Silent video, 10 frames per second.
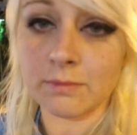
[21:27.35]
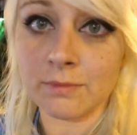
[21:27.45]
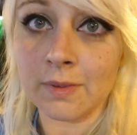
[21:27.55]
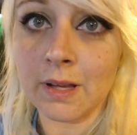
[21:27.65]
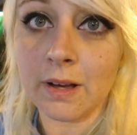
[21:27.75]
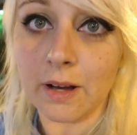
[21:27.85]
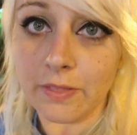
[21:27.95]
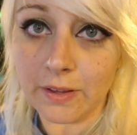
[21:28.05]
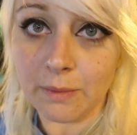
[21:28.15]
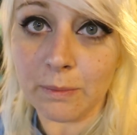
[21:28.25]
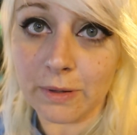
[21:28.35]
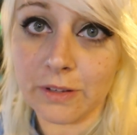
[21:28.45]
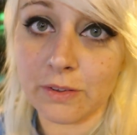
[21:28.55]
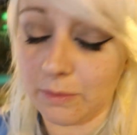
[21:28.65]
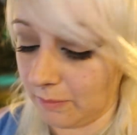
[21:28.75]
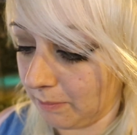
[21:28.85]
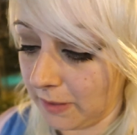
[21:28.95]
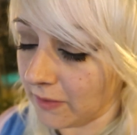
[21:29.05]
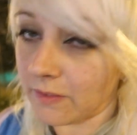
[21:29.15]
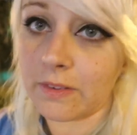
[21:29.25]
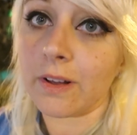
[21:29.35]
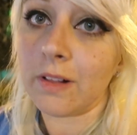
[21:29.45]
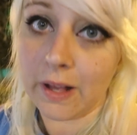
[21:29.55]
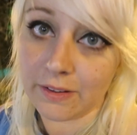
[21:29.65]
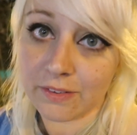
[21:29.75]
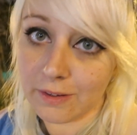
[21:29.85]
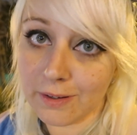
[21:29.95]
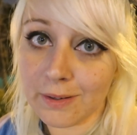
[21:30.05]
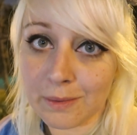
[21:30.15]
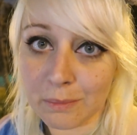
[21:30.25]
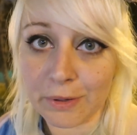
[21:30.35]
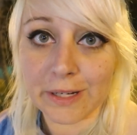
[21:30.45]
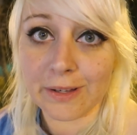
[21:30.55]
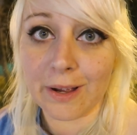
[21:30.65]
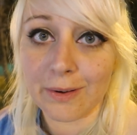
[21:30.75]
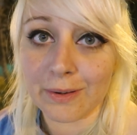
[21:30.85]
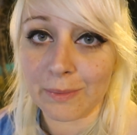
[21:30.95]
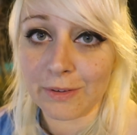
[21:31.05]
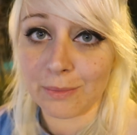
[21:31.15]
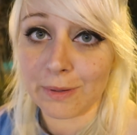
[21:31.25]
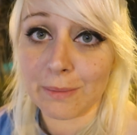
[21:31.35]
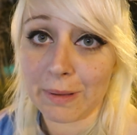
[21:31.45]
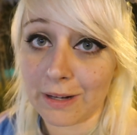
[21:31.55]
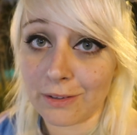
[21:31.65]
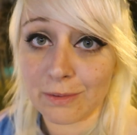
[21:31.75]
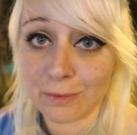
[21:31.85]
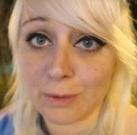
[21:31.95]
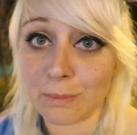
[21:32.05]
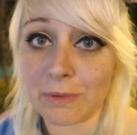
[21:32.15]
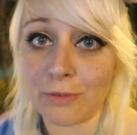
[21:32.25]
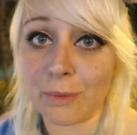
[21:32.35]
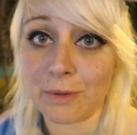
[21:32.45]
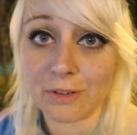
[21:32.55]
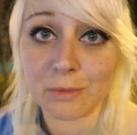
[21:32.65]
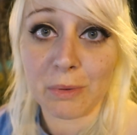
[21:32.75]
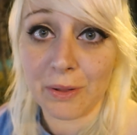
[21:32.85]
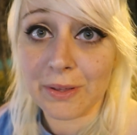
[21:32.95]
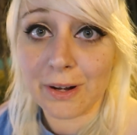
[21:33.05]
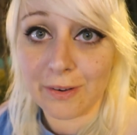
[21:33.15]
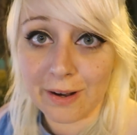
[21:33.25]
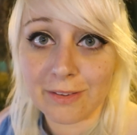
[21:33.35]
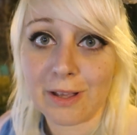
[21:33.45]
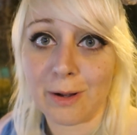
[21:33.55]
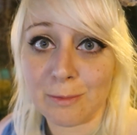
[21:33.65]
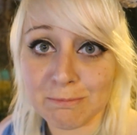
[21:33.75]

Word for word: I think we need to make this a classy breakdown and wait till we get back to the room before we start bawling our eyes out.